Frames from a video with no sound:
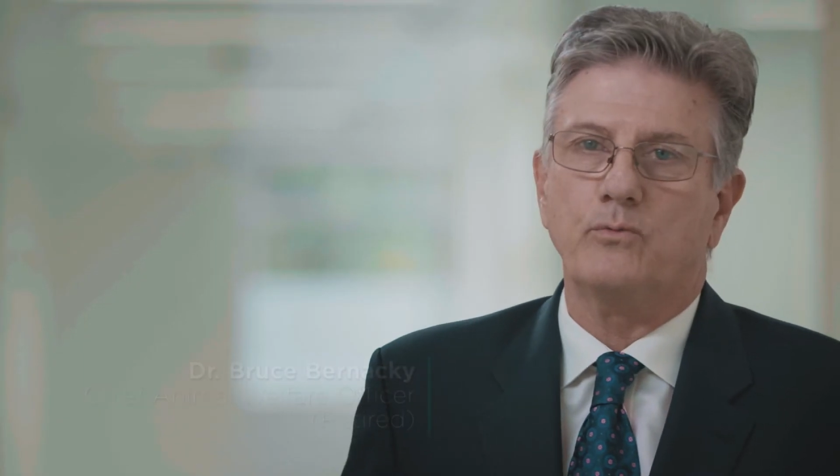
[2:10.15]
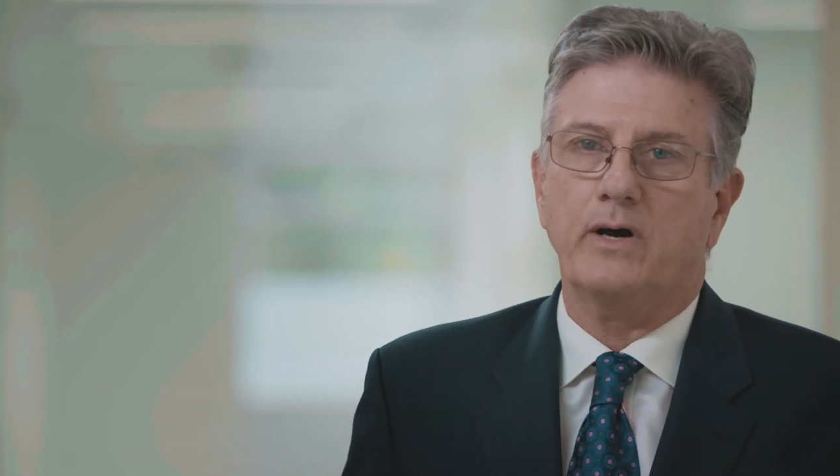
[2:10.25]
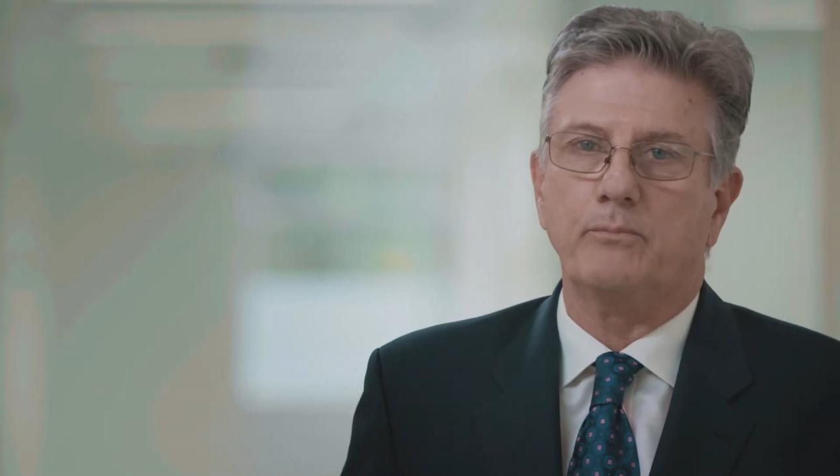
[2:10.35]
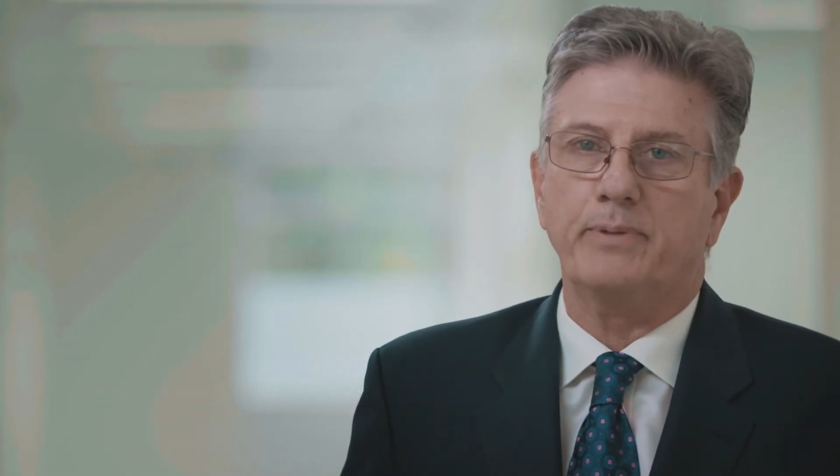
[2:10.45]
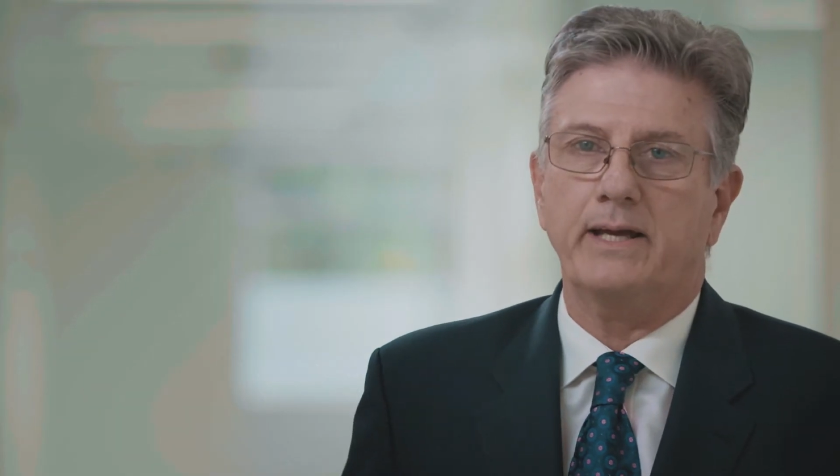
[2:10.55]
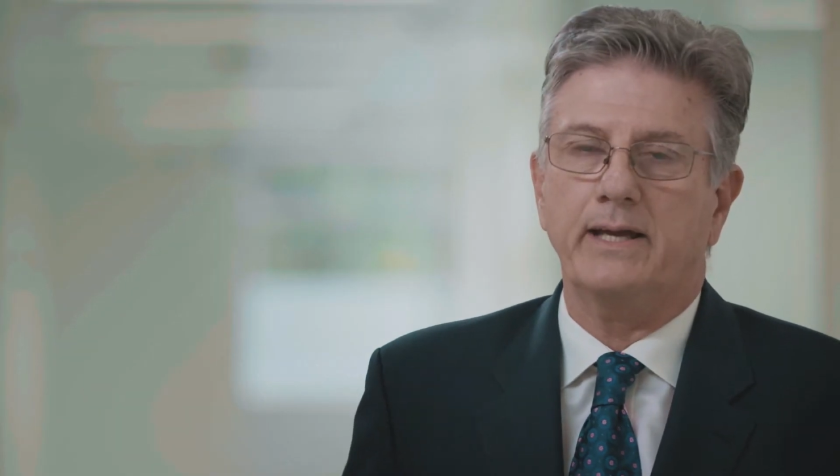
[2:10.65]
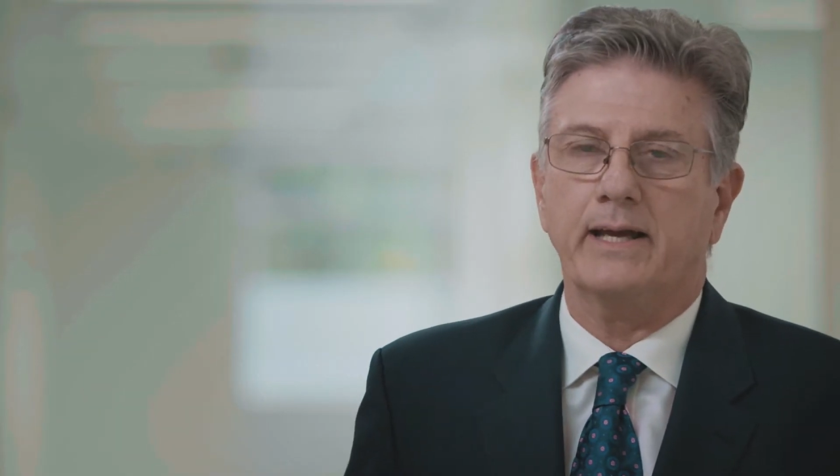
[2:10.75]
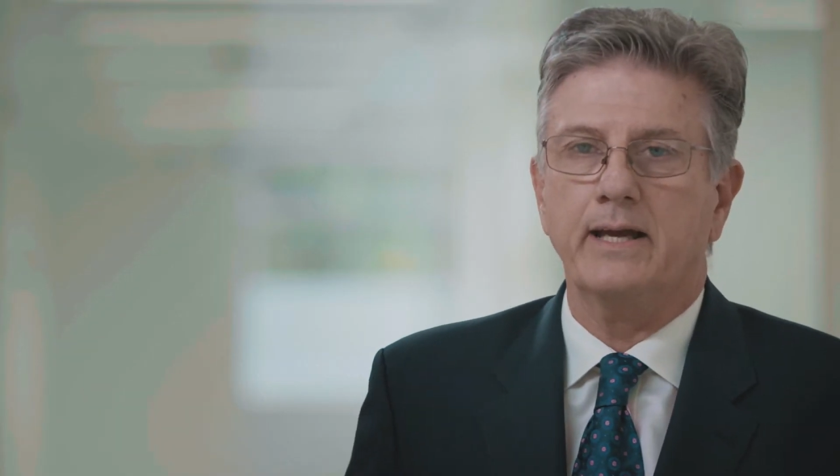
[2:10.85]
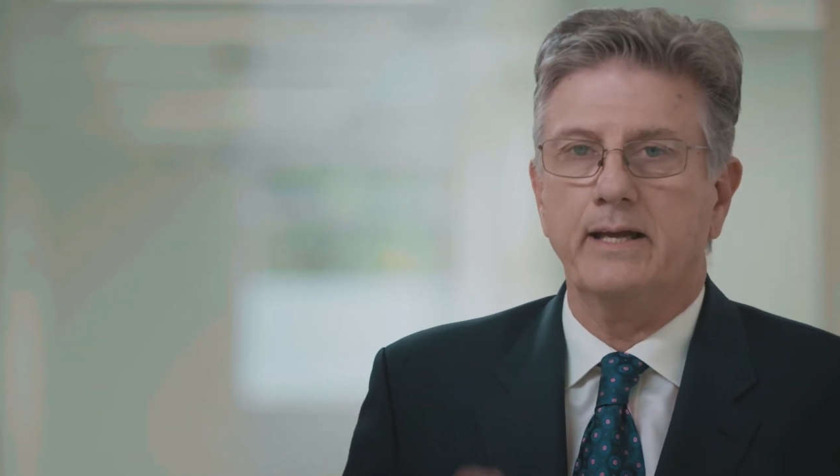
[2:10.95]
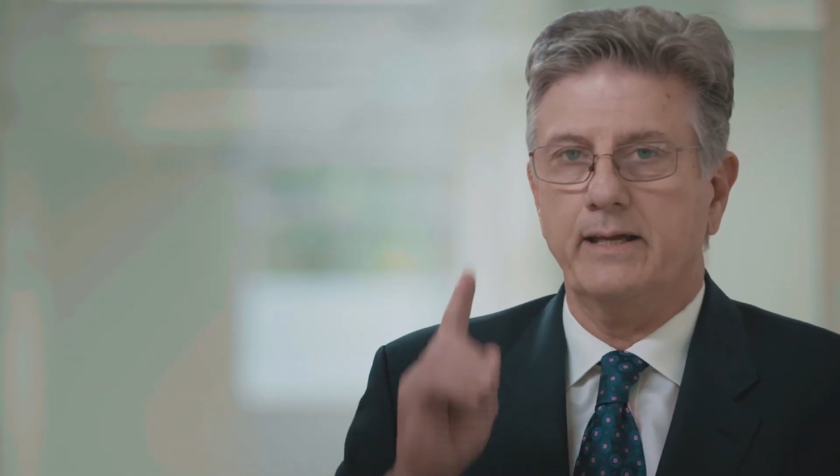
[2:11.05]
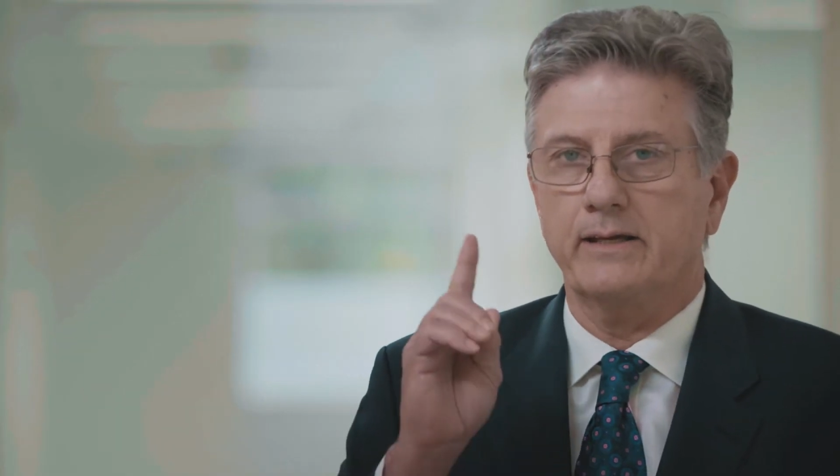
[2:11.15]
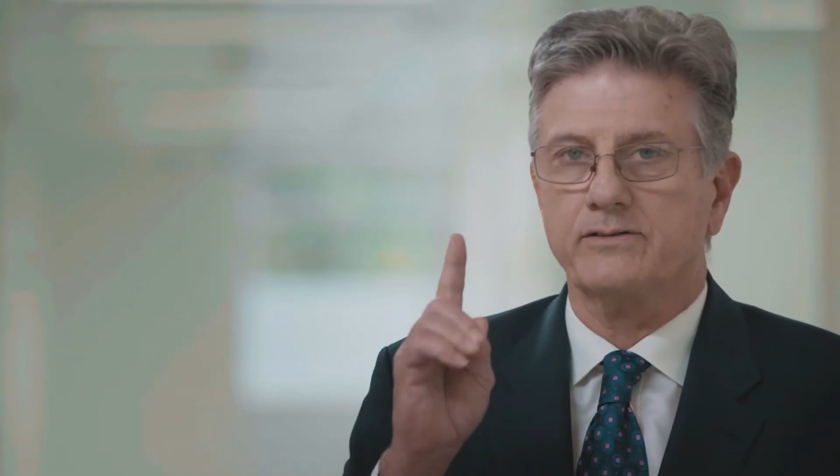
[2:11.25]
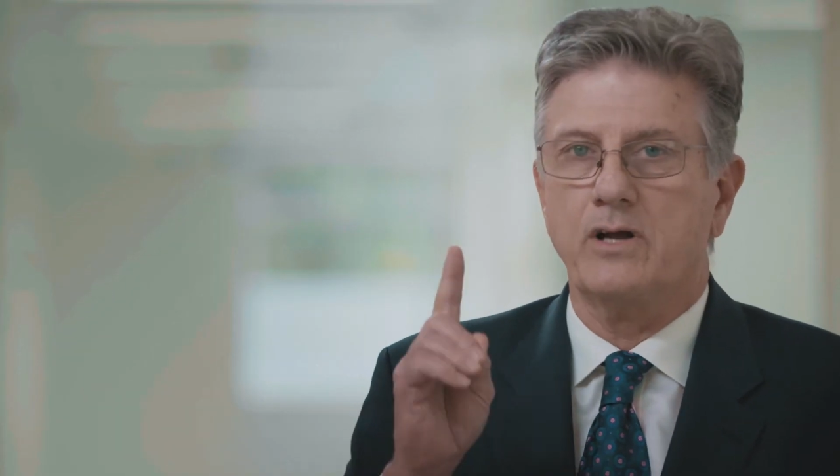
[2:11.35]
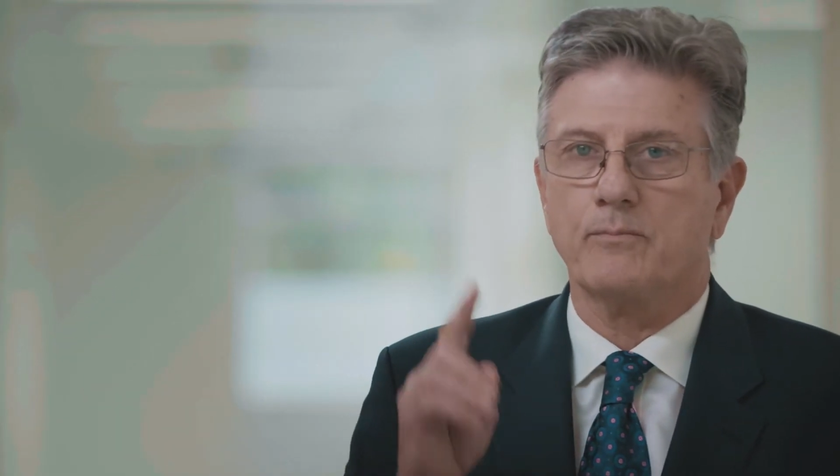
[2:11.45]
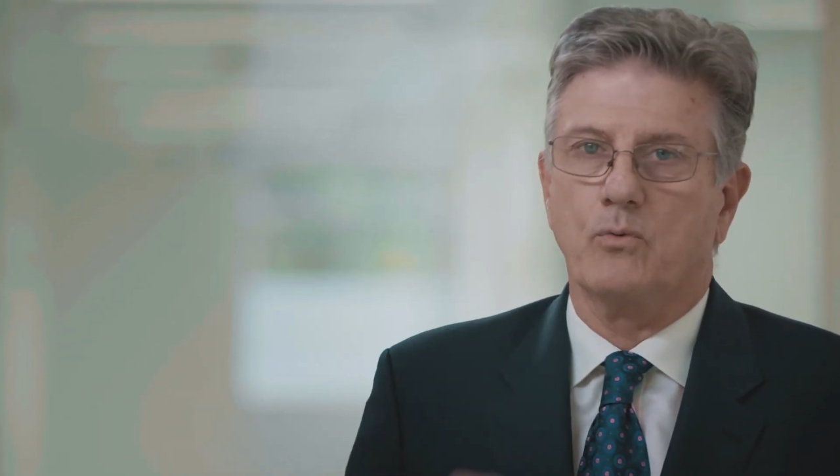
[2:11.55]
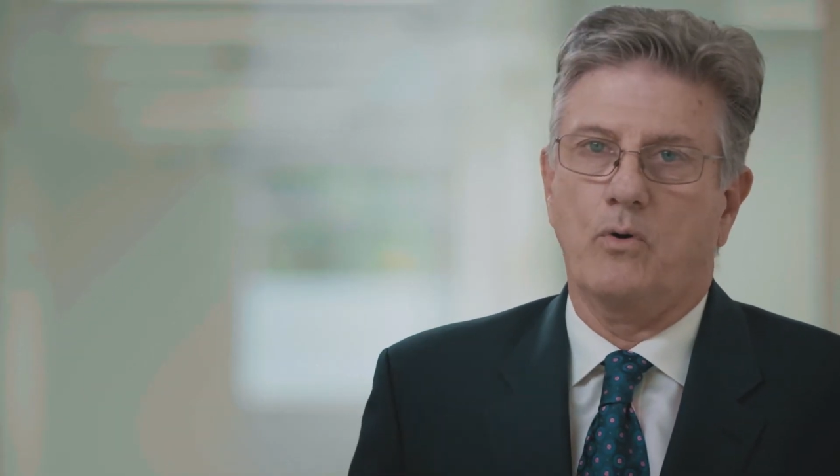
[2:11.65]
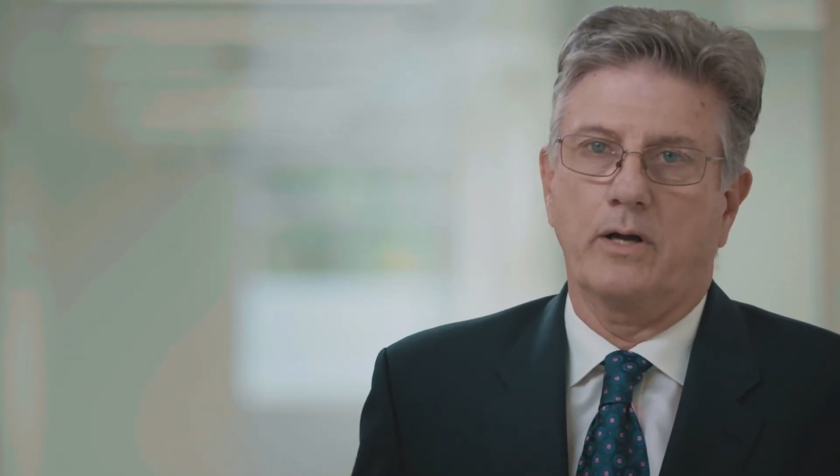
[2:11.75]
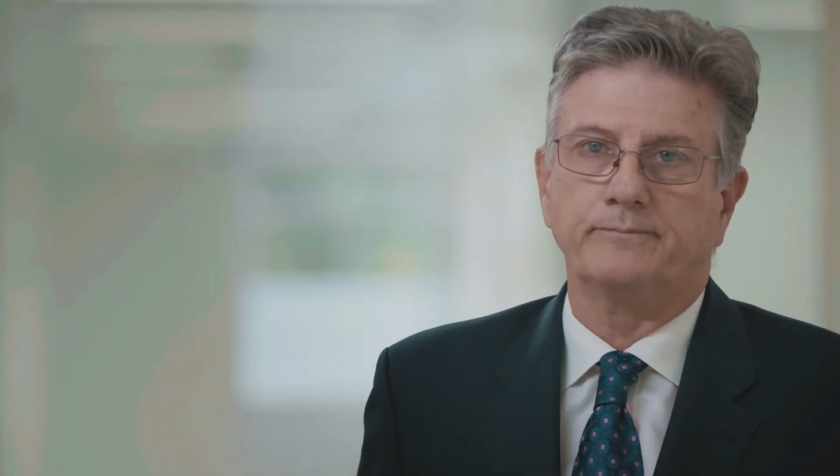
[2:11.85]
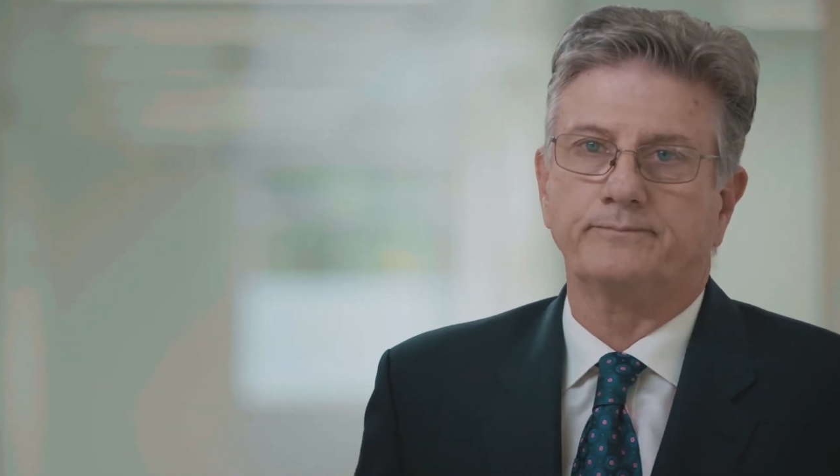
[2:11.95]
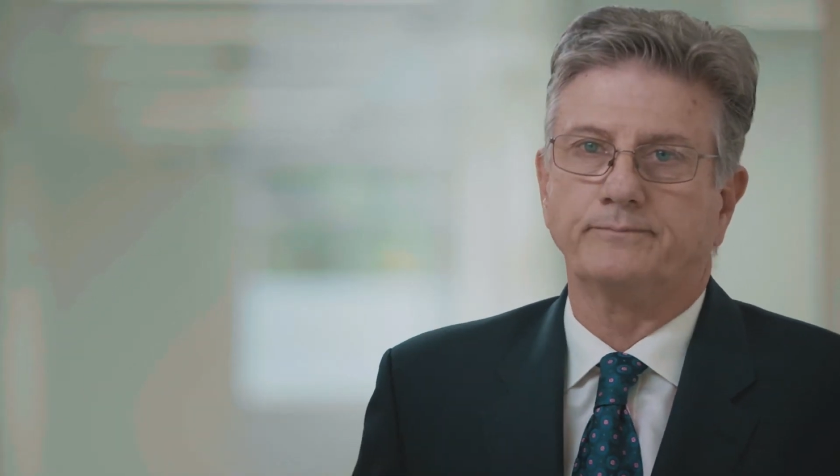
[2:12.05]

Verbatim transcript: well-being is number one.